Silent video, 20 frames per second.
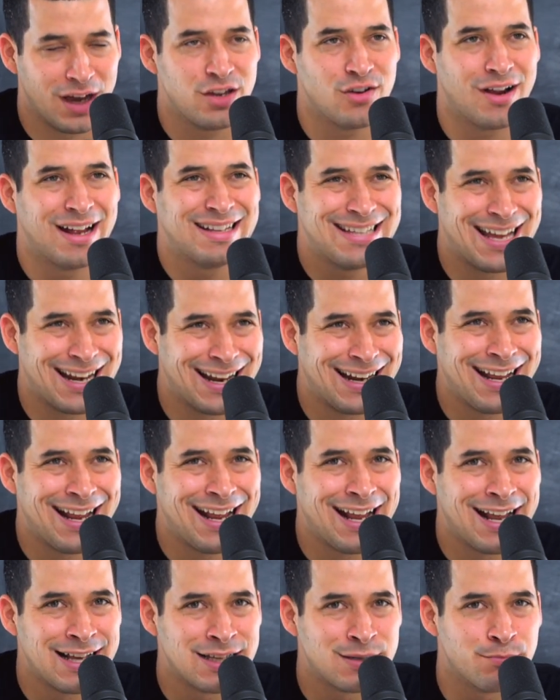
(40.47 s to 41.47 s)
and your
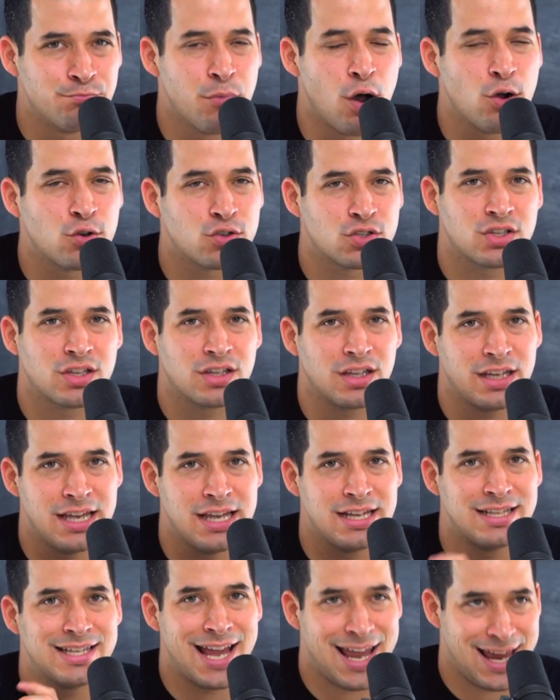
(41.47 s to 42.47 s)
identity is
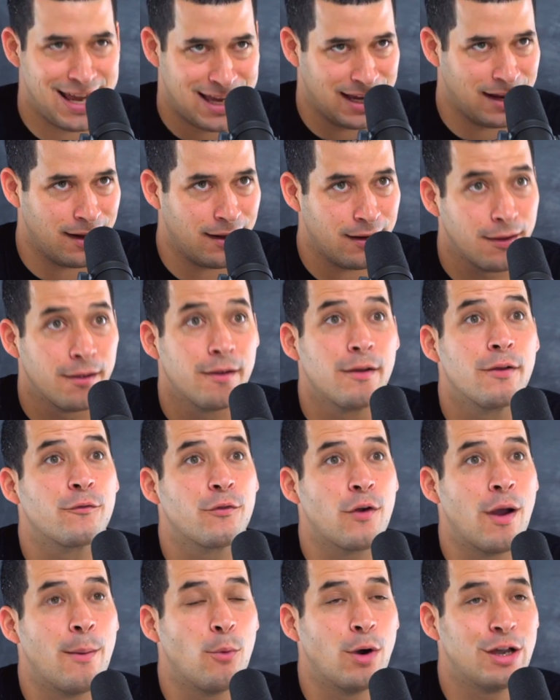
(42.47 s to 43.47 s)
mostly taken
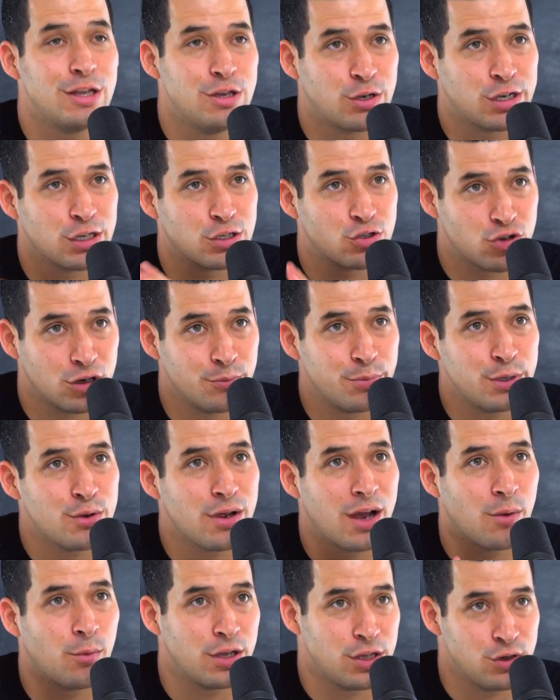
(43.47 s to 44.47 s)
from what you
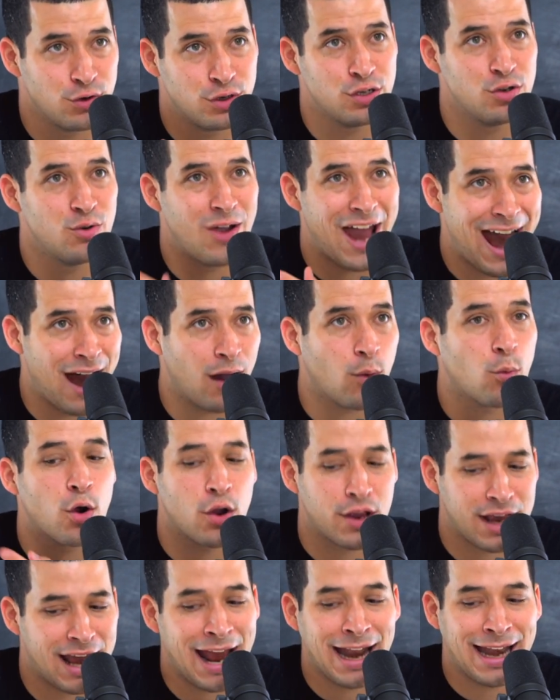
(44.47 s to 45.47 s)
contribute and what you do at
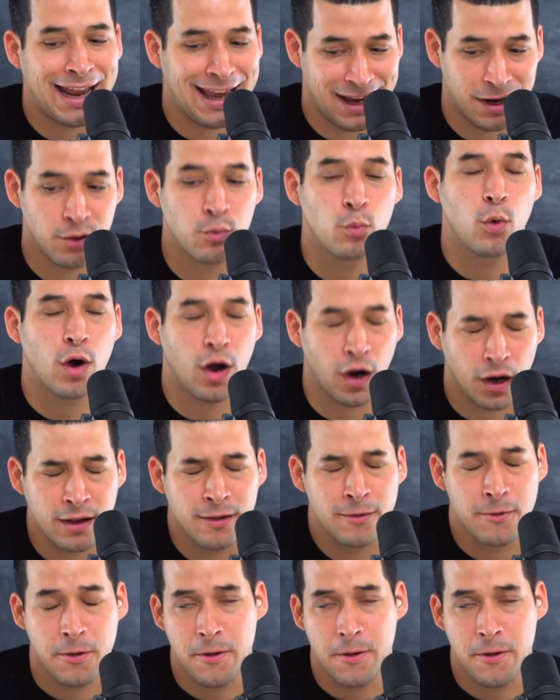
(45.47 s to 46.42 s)
work and in work.